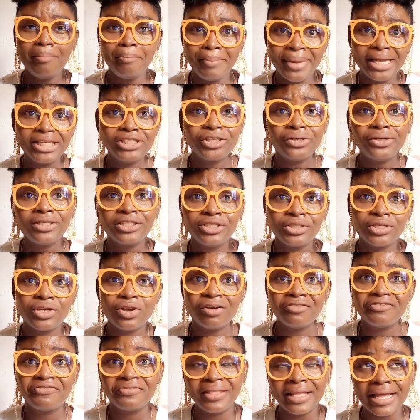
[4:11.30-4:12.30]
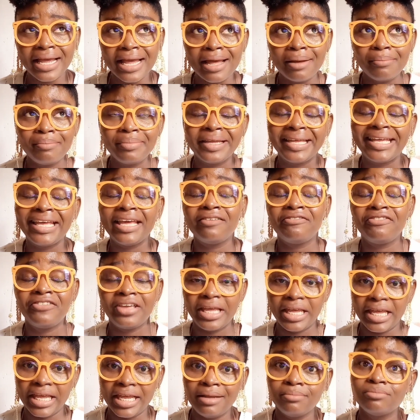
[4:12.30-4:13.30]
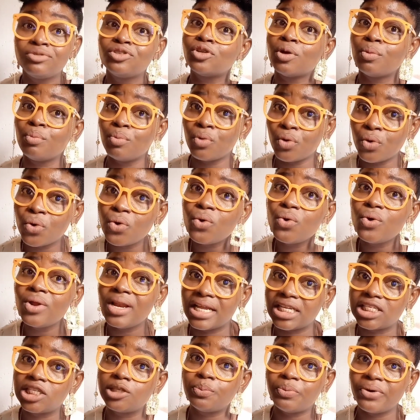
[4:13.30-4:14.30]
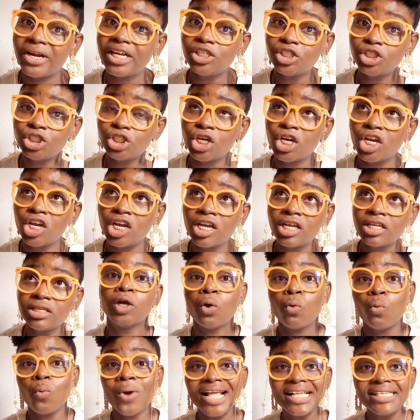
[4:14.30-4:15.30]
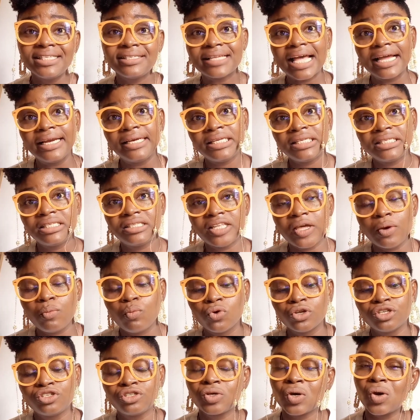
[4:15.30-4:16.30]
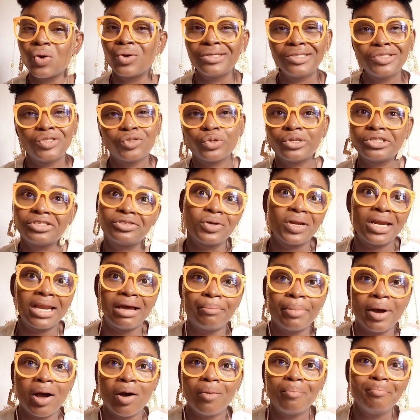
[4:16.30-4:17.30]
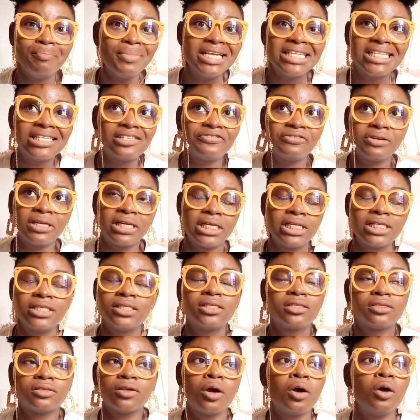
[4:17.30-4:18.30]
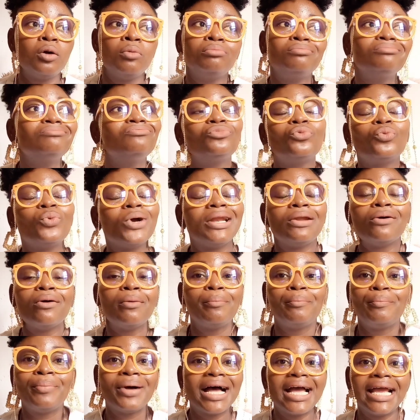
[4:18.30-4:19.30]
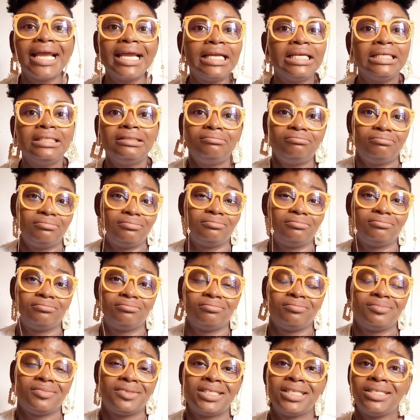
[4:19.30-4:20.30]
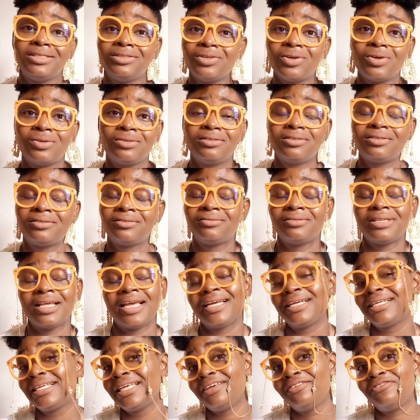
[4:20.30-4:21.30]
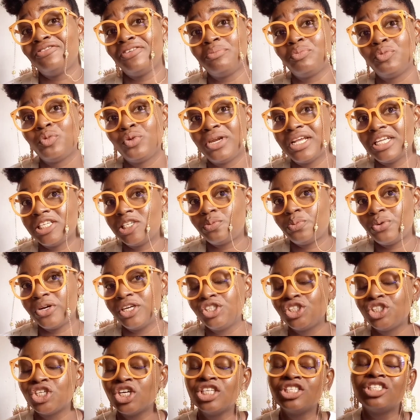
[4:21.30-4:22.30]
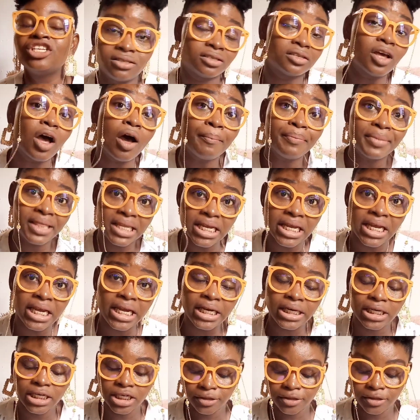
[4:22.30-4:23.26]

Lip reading: Majority of them gave Kim some cool expressions. When Sadi's name was called, it was all about mixed feelings. Some were not buying, did not give him good expressions, some did.